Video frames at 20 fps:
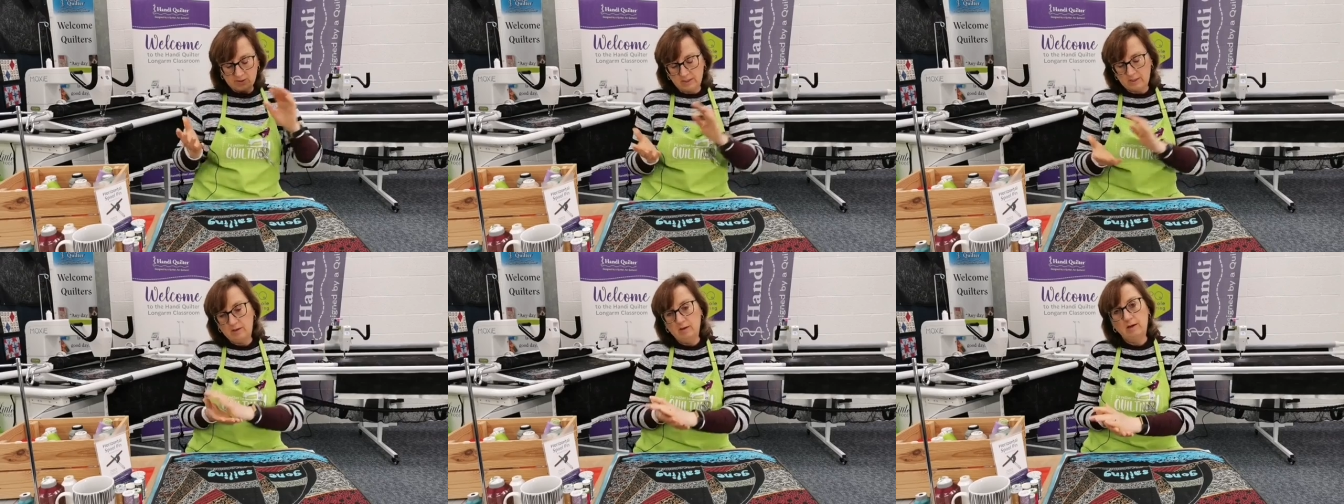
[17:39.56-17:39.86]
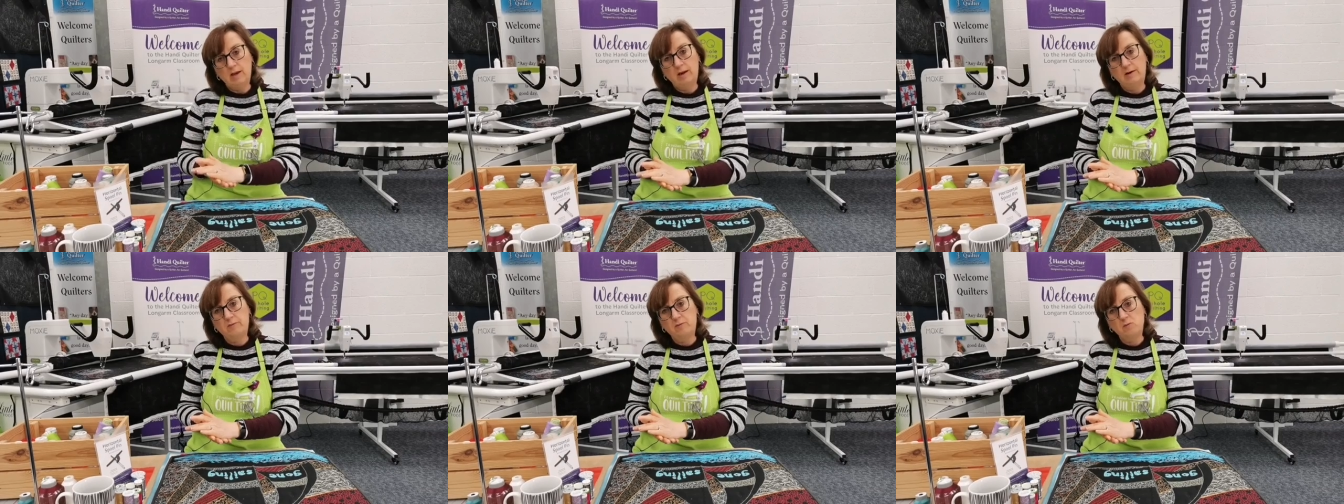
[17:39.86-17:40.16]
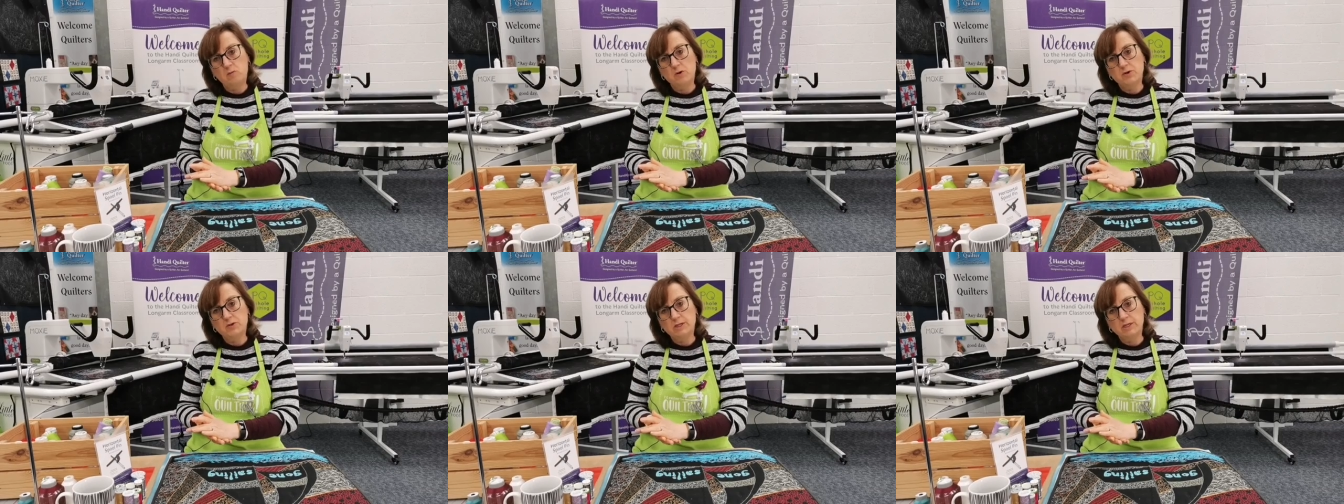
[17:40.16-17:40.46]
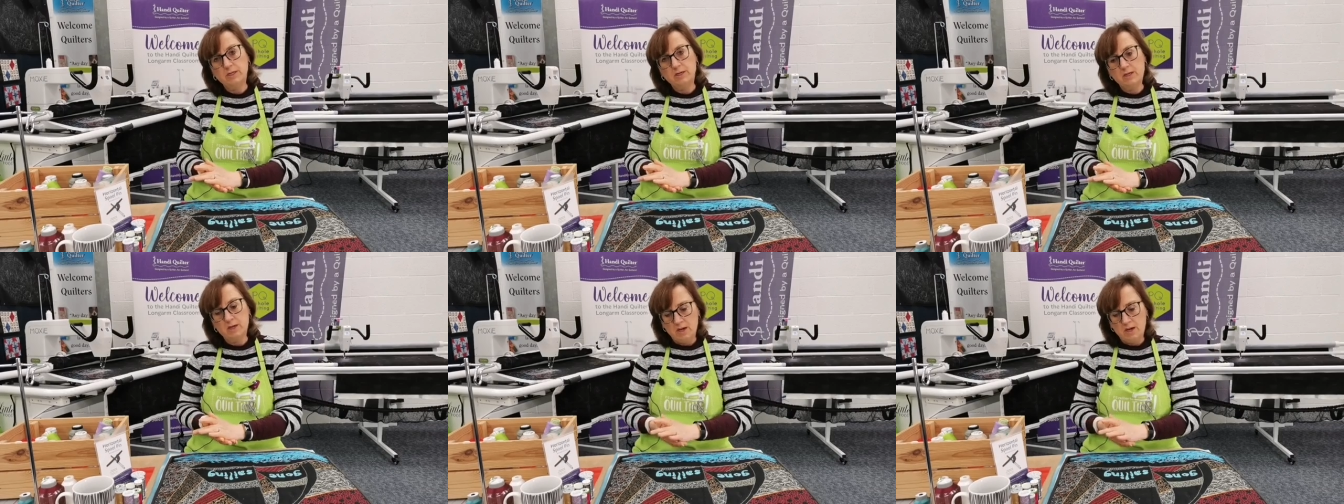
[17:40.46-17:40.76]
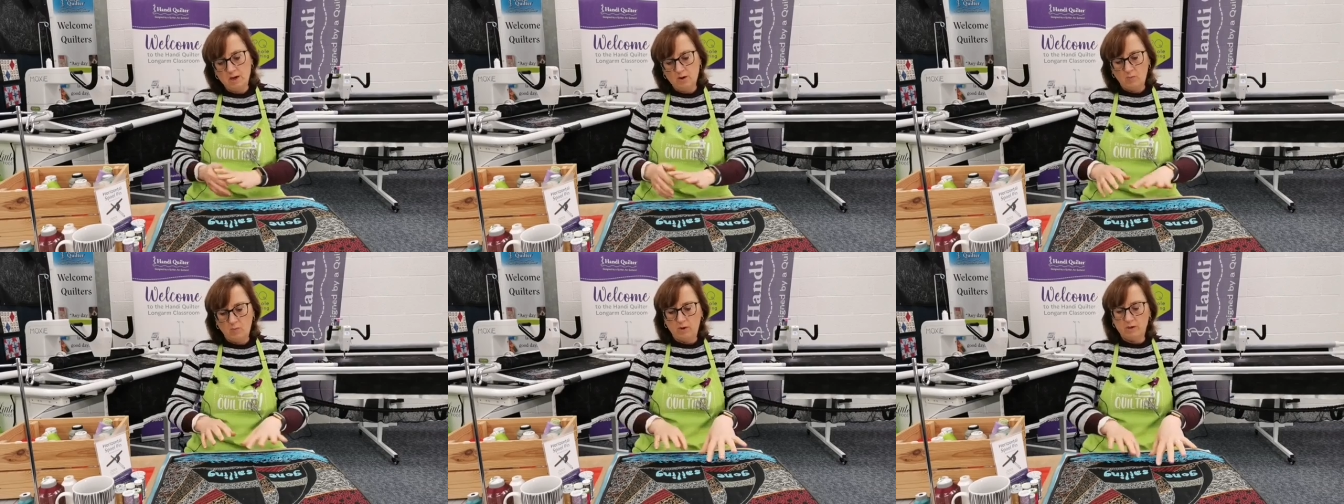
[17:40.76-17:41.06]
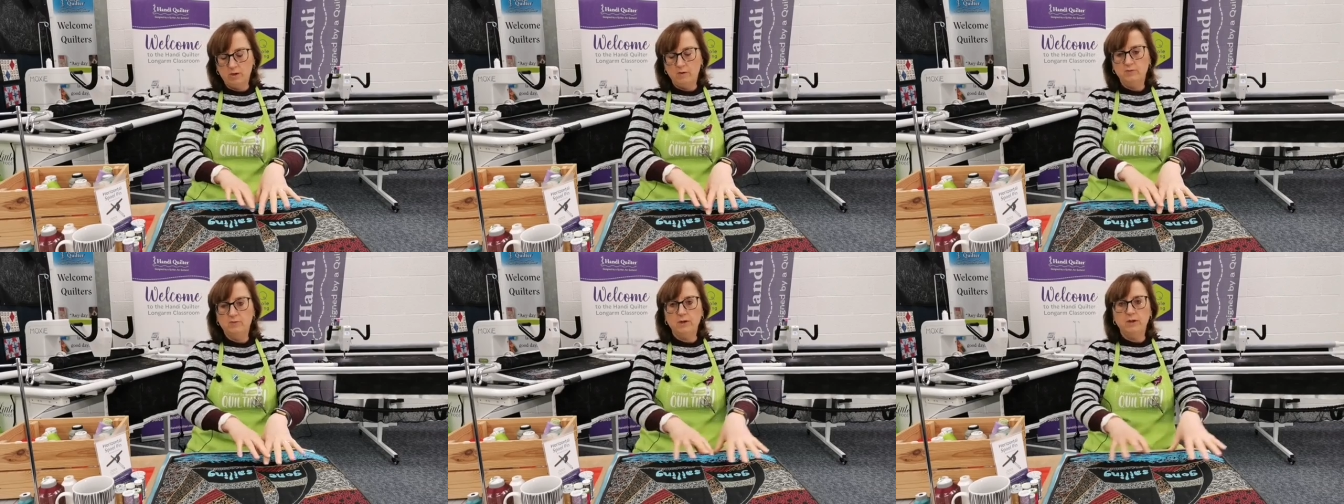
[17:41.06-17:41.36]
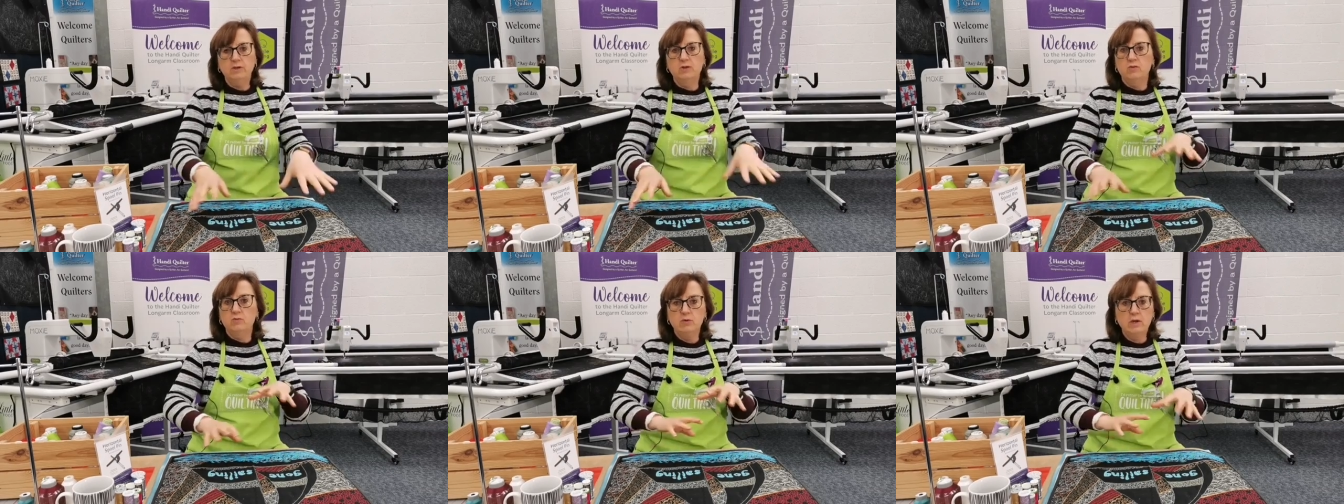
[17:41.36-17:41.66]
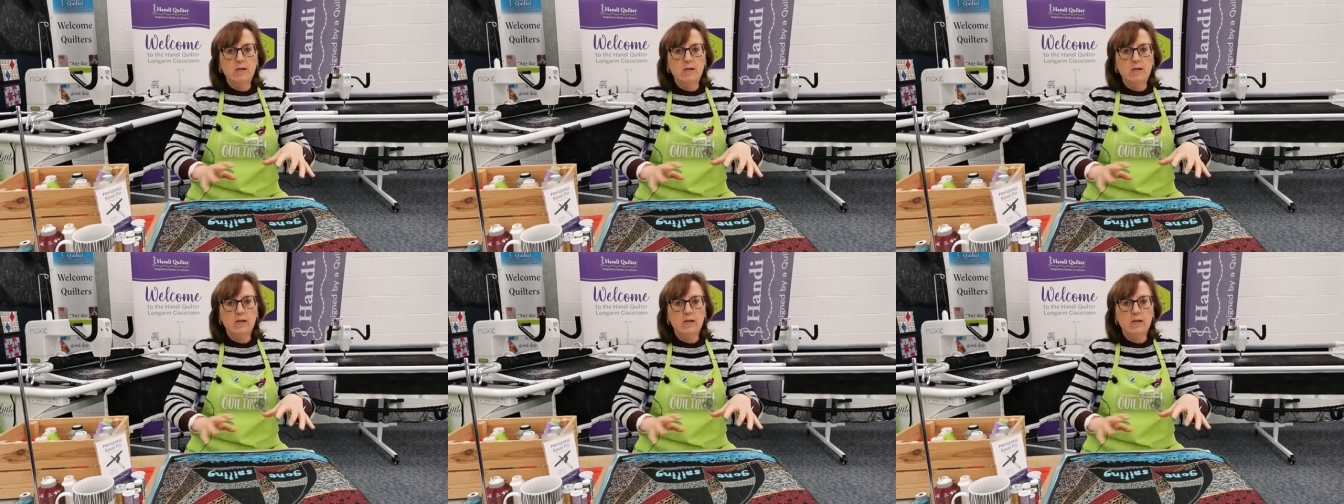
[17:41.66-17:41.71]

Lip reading: single layer of wadding. When you've done your